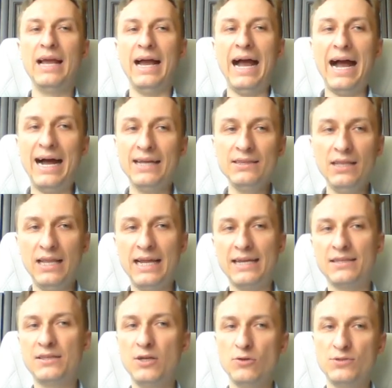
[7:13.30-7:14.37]

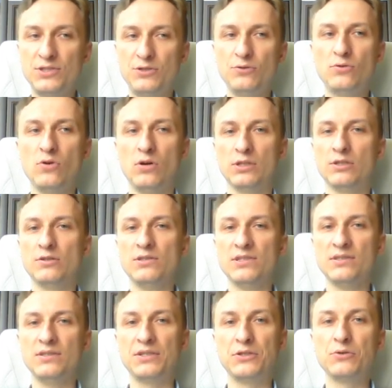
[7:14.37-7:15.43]
Unlike those two
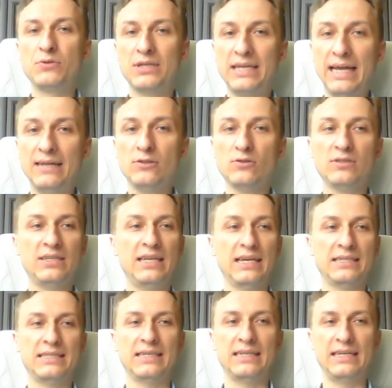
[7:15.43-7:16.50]
corners, you cannot
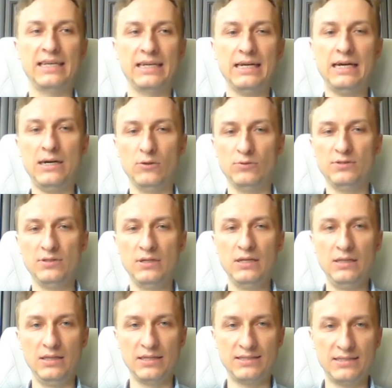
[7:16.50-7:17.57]
kick the king out.
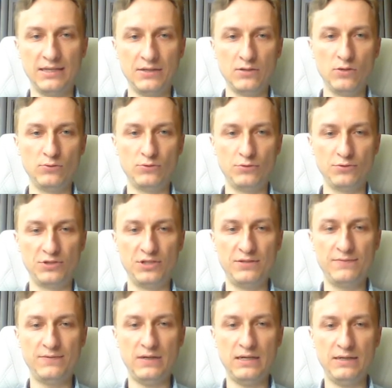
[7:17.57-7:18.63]
Let's say you go to
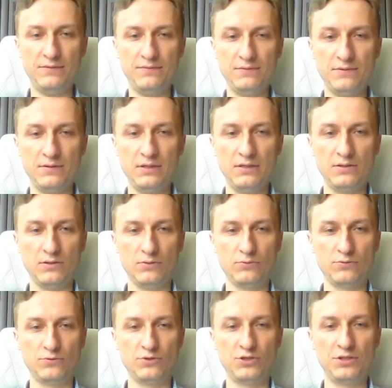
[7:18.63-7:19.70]
g5, go
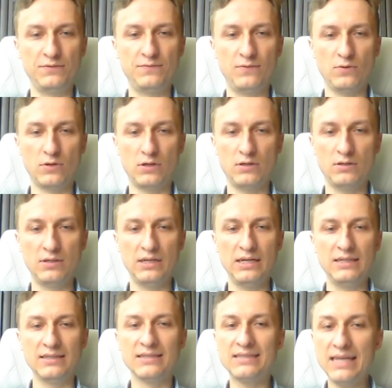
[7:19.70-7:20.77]
to g4.
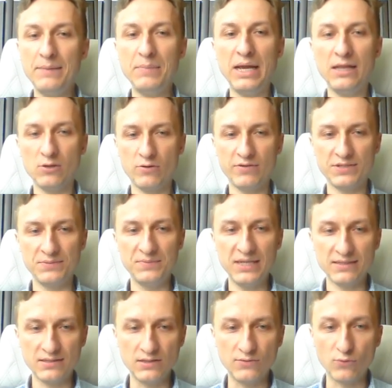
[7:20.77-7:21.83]
The same algorithm
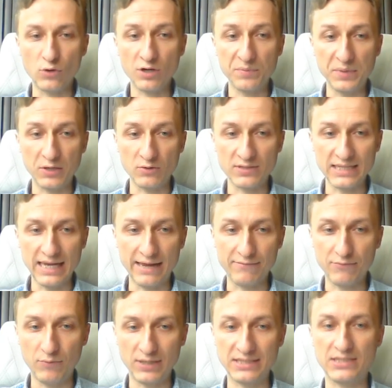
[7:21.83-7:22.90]
doesn't work because
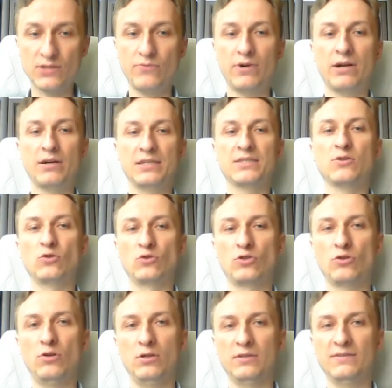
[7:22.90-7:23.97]
f1 square is
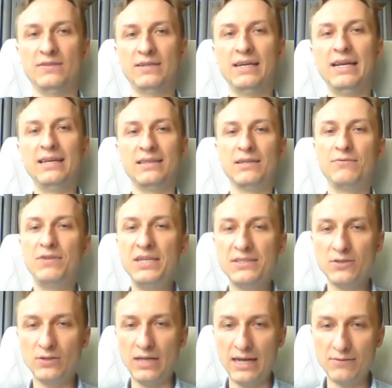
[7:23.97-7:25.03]
controlled. The
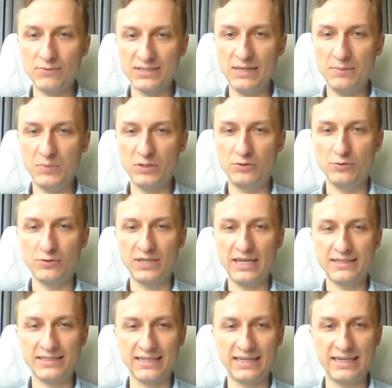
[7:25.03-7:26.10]
reason I was able to
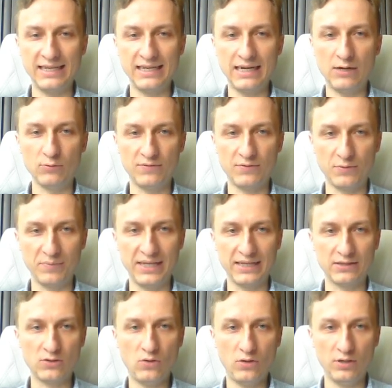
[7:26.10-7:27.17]
kick the king out from
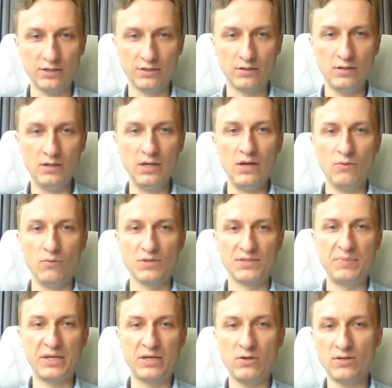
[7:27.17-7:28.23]
that corner
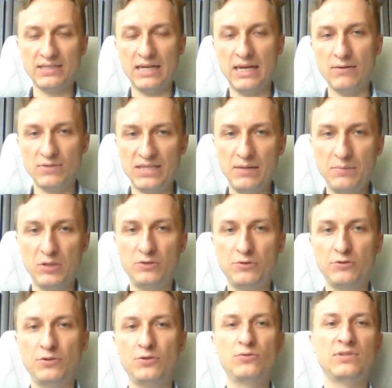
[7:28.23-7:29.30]
was because I was able
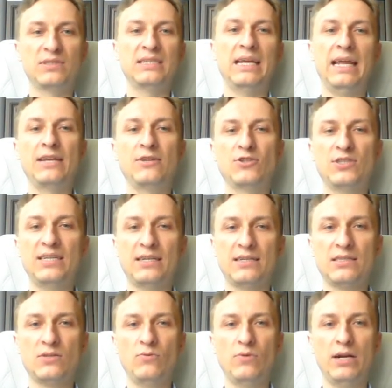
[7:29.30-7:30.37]
to use the
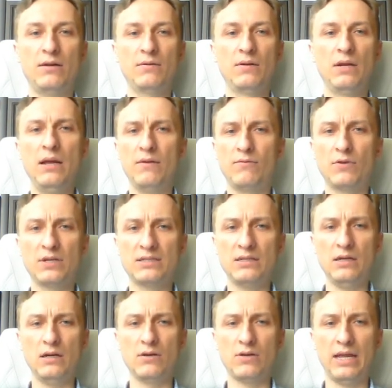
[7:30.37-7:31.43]
h6 square.
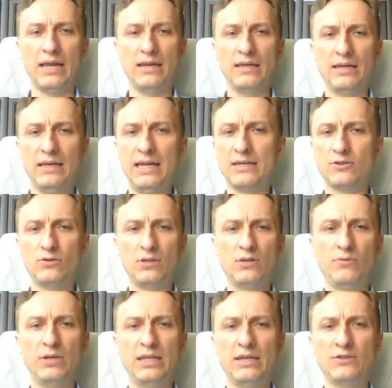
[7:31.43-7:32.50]
Okay, yeah, actually
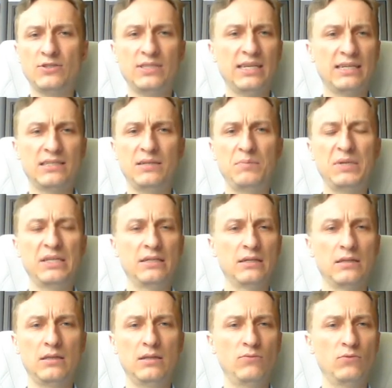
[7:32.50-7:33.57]
queen h6
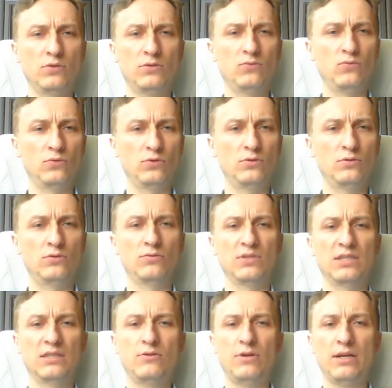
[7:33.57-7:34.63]
immediately would do
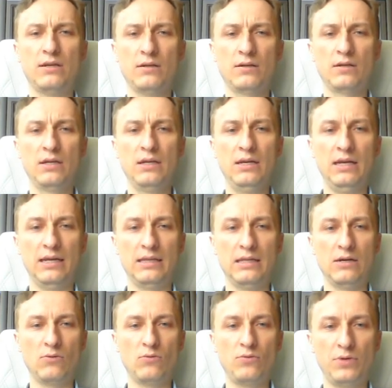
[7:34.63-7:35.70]
the trick. And
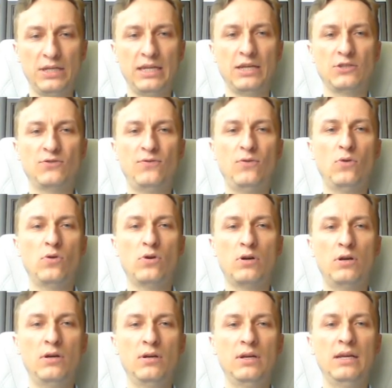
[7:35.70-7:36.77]
now queen
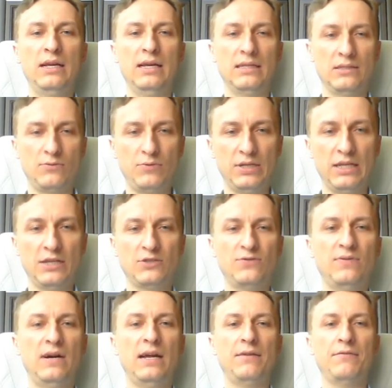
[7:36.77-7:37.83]
h4 and queen
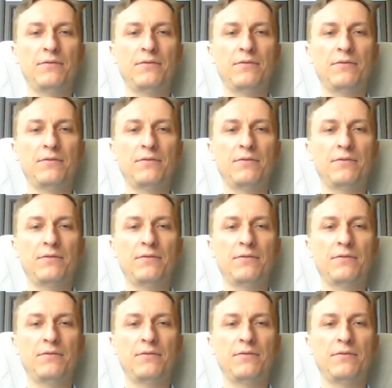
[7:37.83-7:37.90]
h5.